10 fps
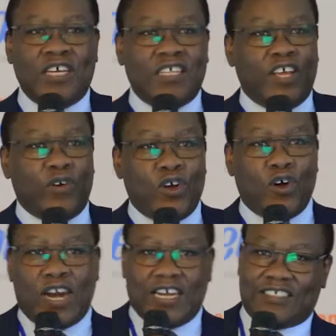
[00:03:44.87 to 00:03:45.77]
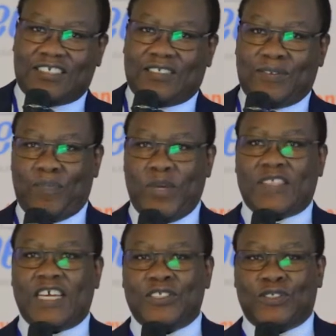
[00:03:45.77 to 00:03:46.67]
the rigorous
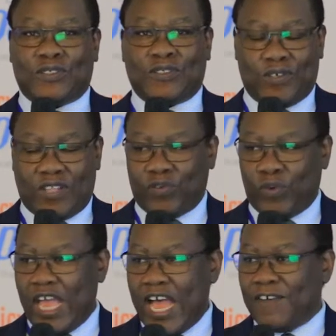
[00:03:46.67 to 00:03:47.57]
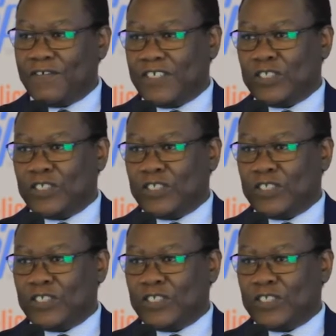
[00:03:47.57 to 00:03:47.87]
methods that we have,